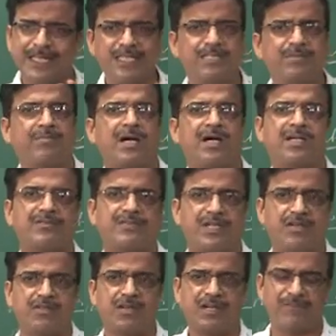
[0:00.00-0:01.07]
a market
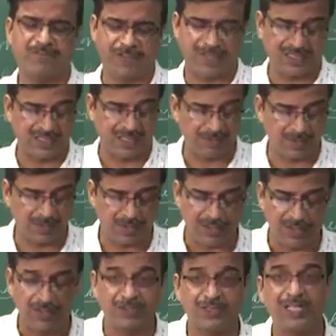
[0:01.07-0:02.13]
failure, let for example,
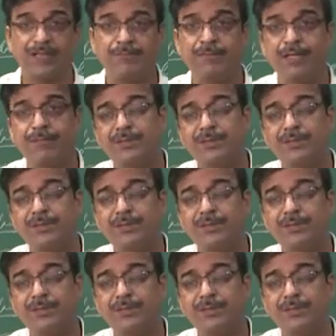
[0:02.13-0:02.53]
there may be